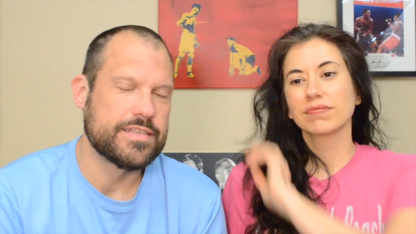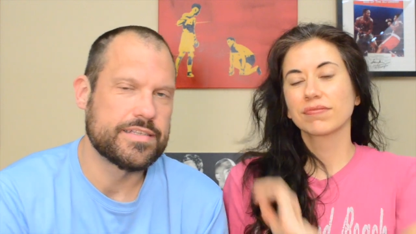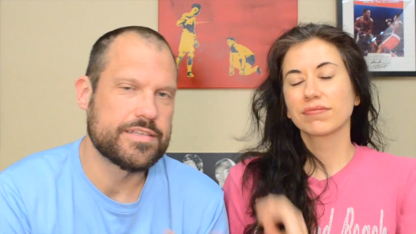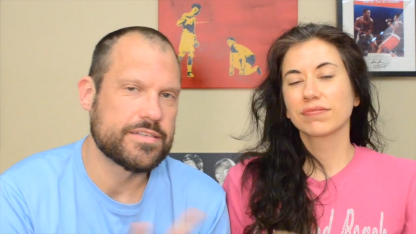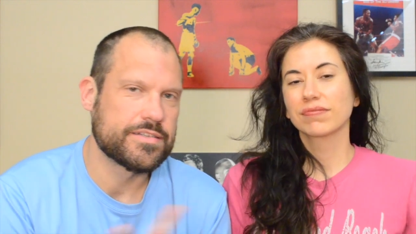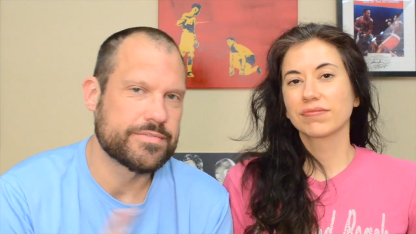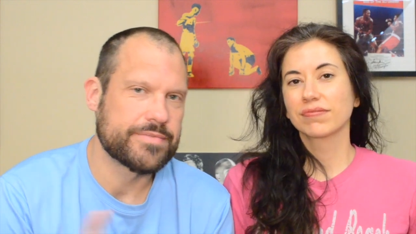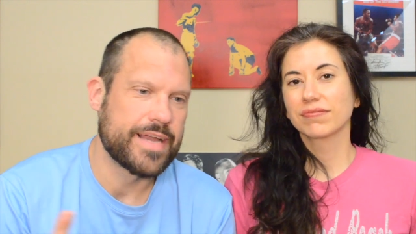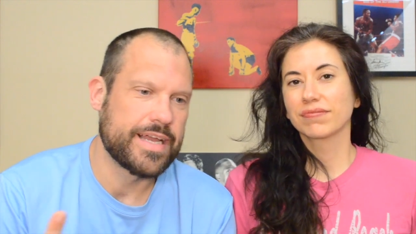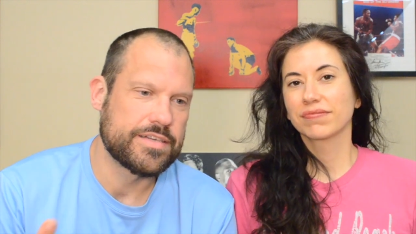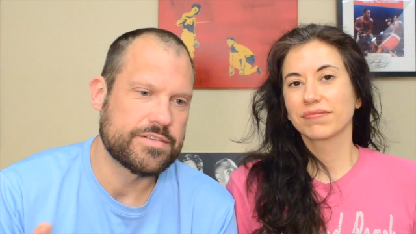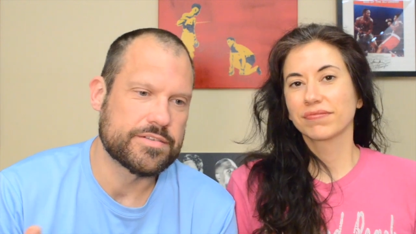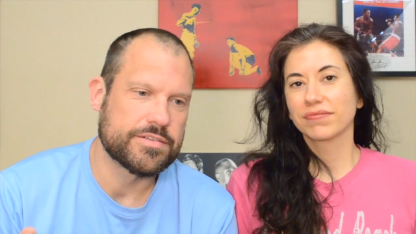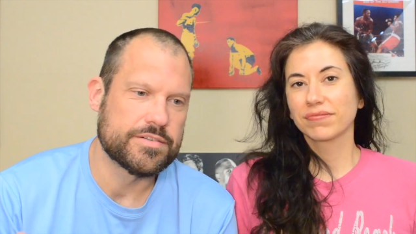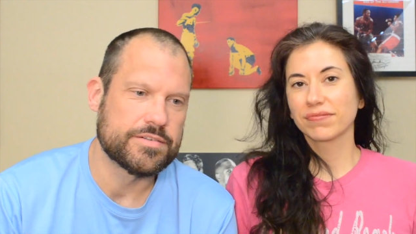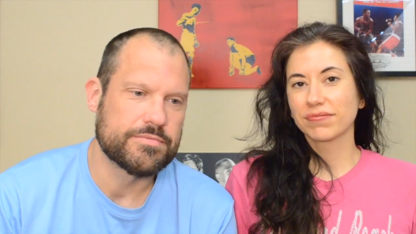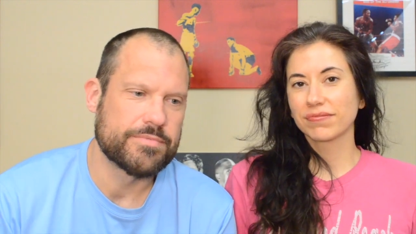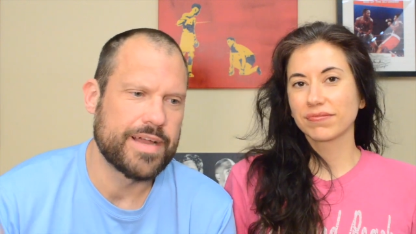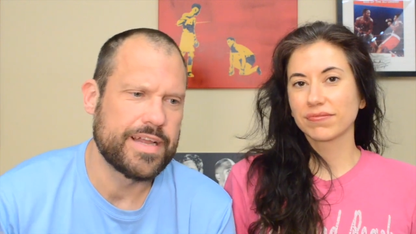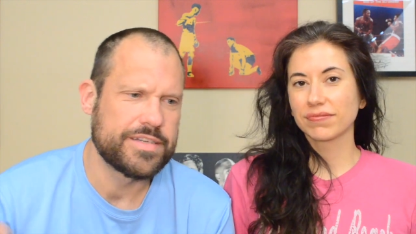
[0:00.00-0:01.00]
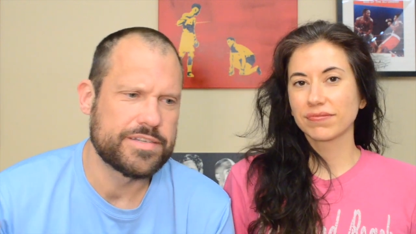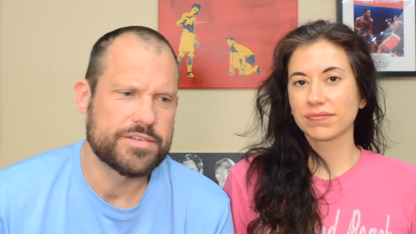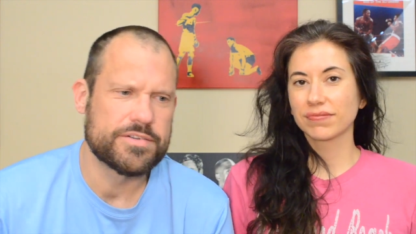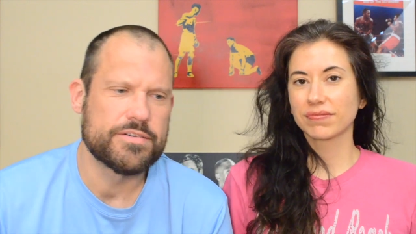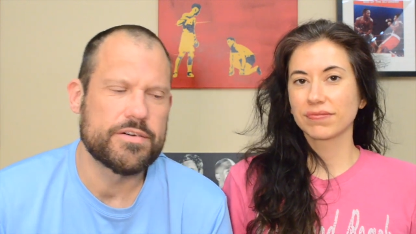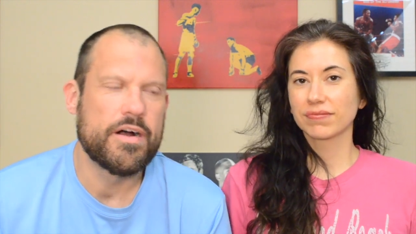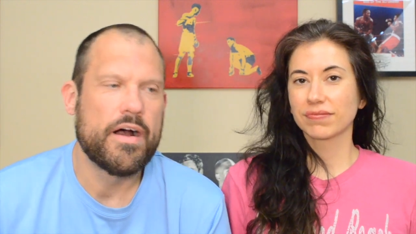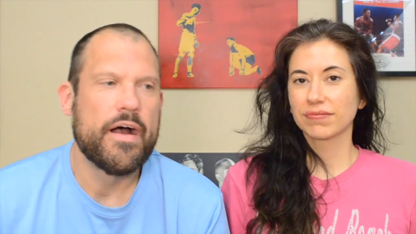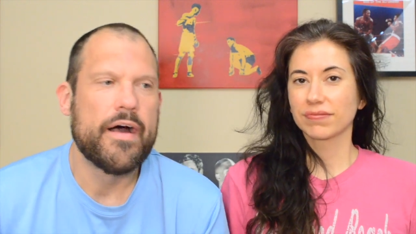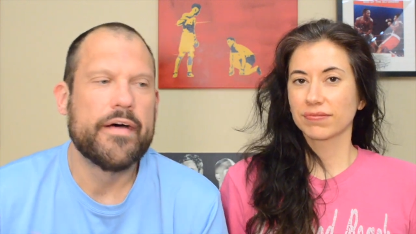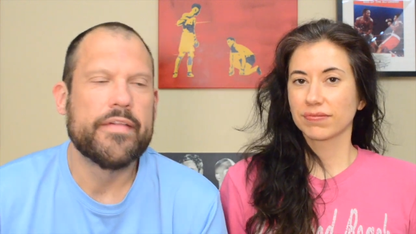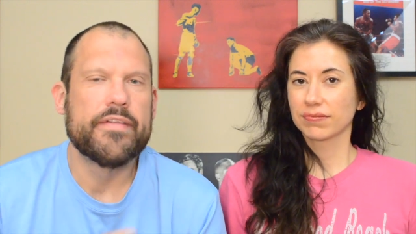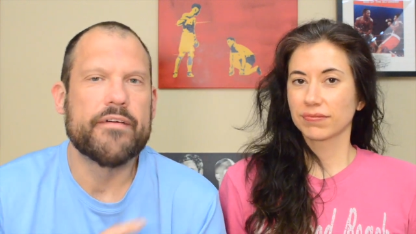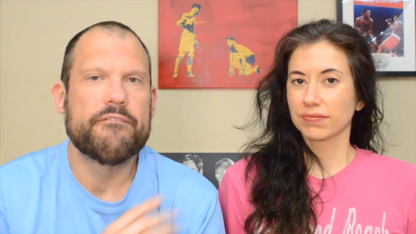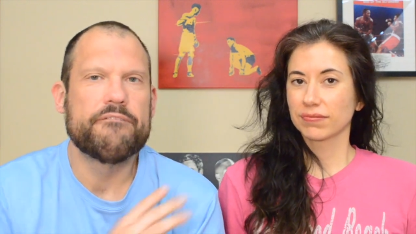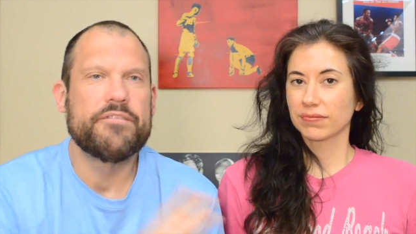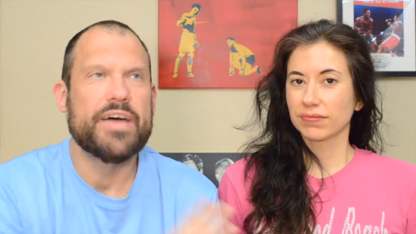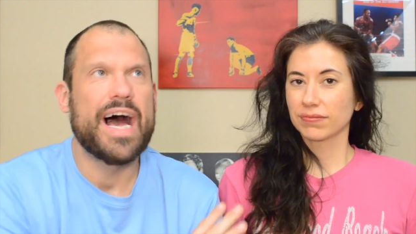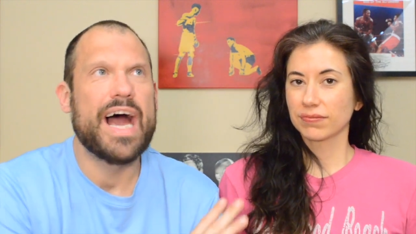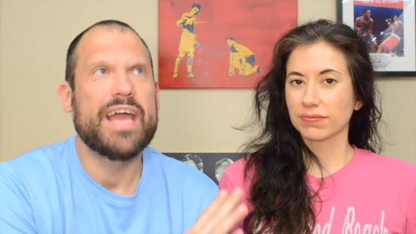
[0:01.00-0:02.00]
Speaker 1: This is Rachel. Rachel,
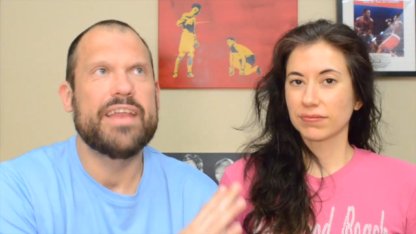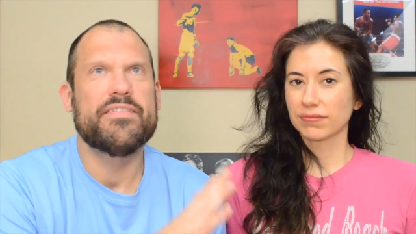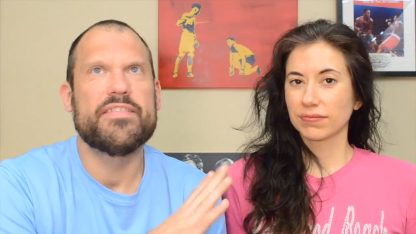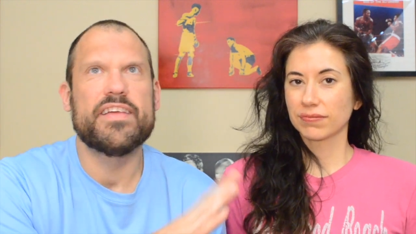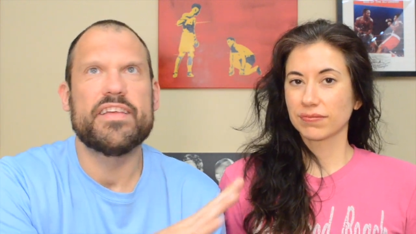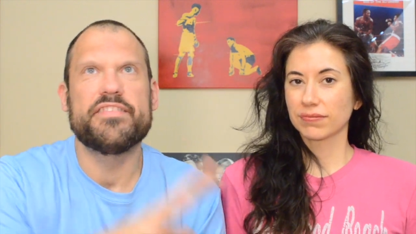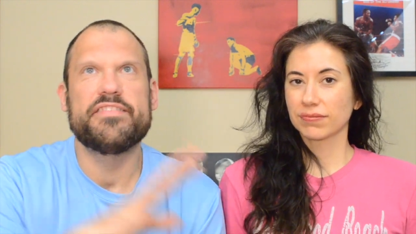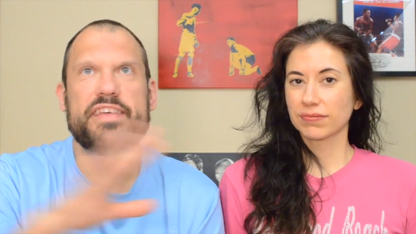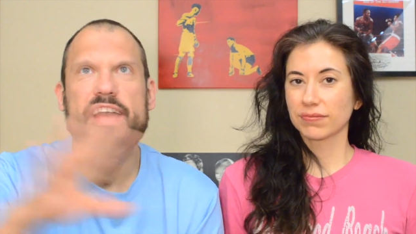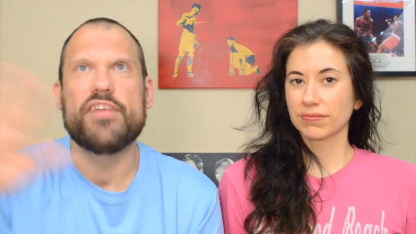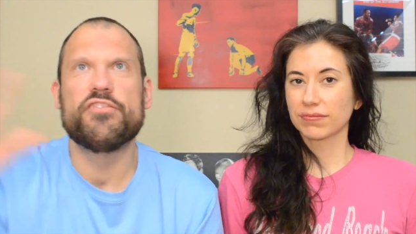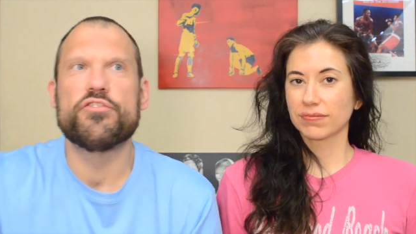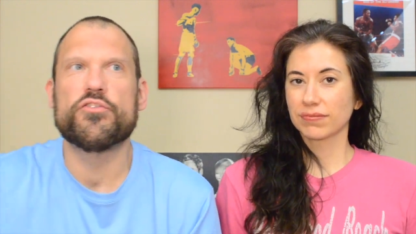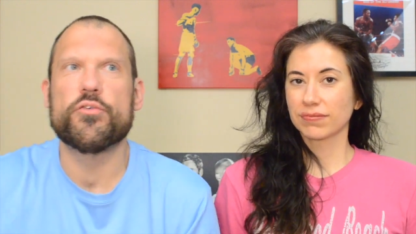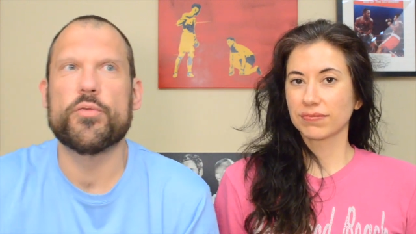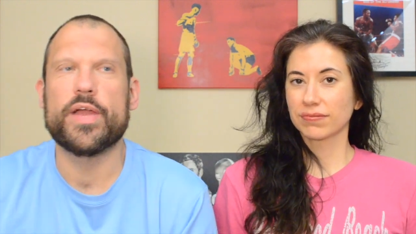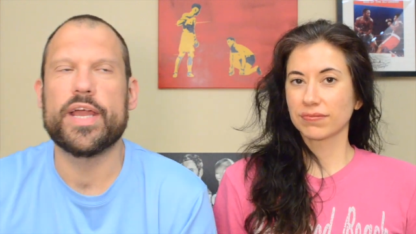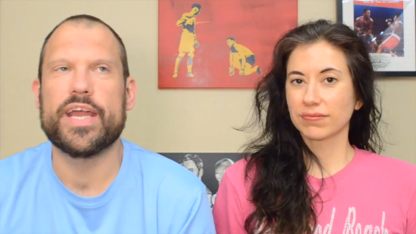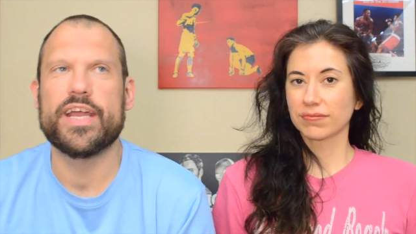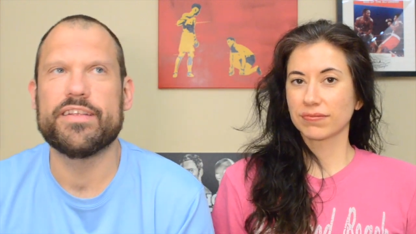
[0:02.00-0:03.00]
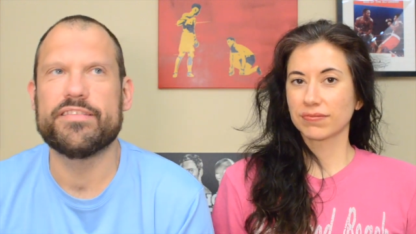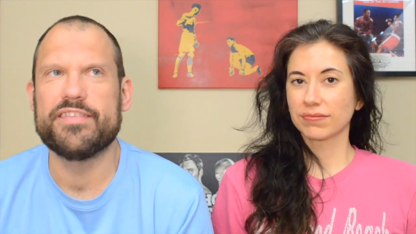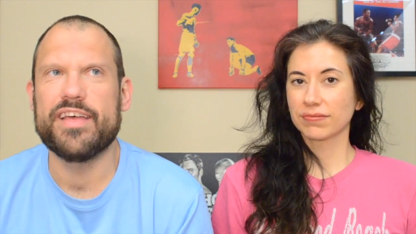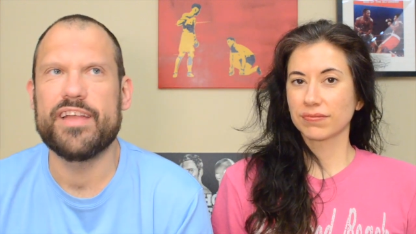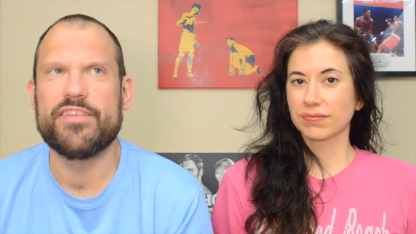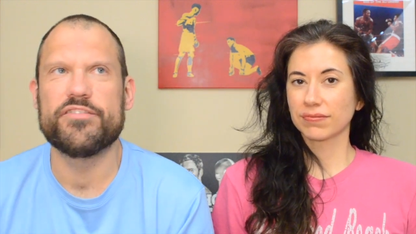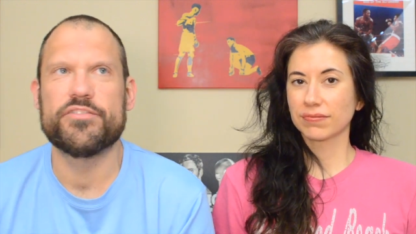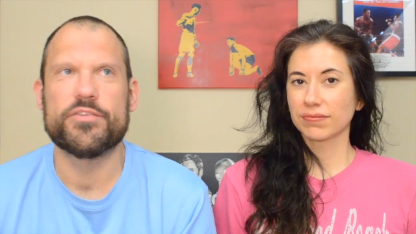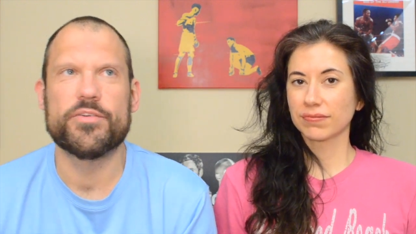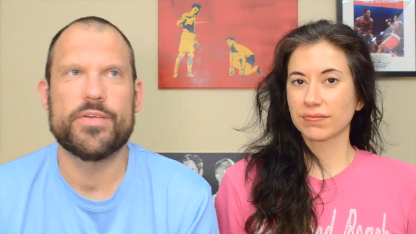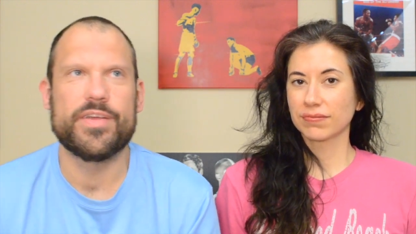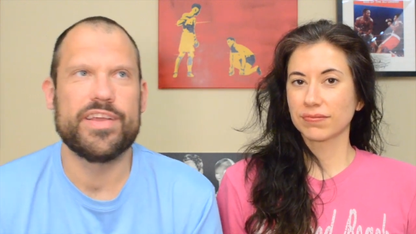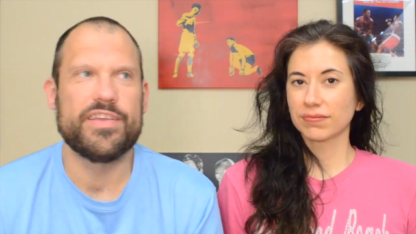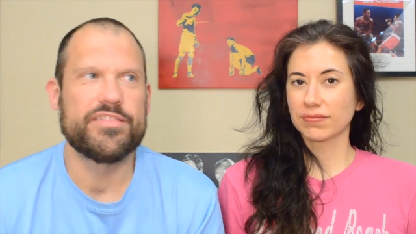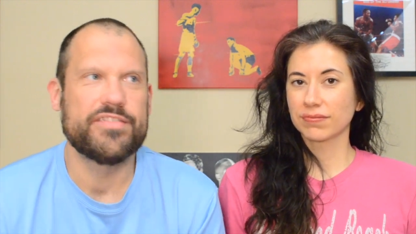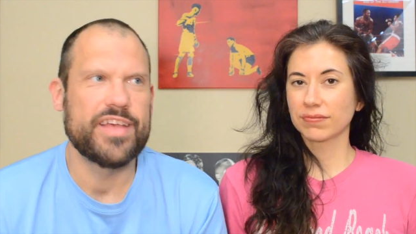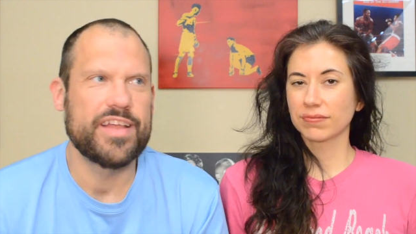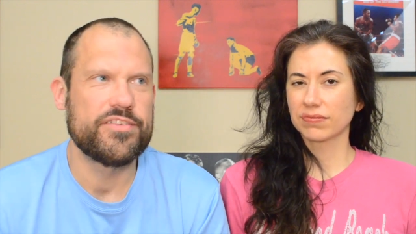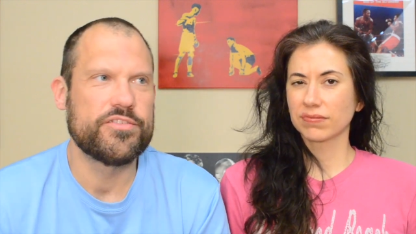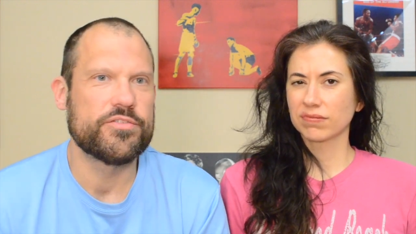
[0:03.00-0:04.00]
the fight of the century, century,
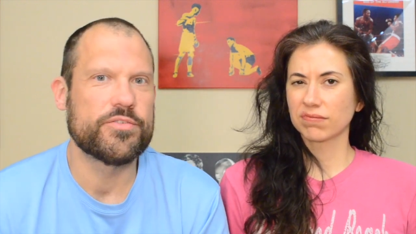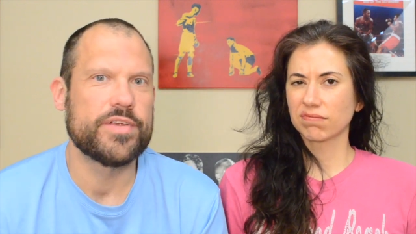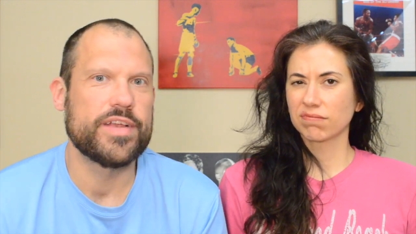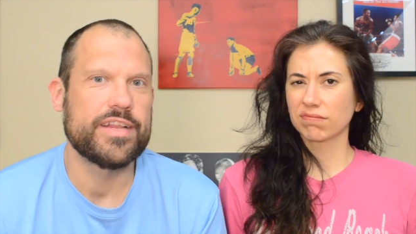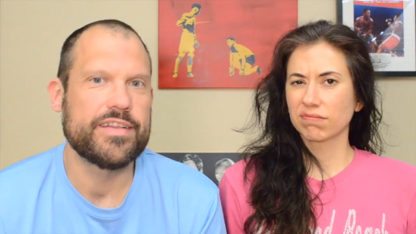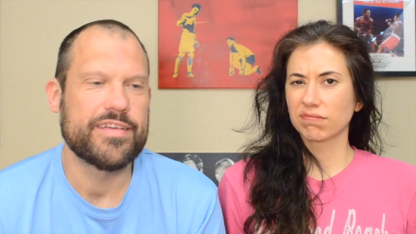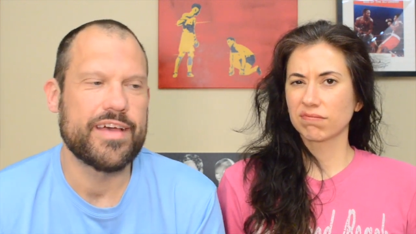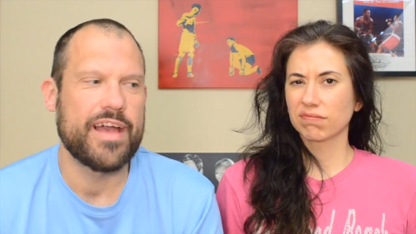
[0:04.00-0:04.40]
century.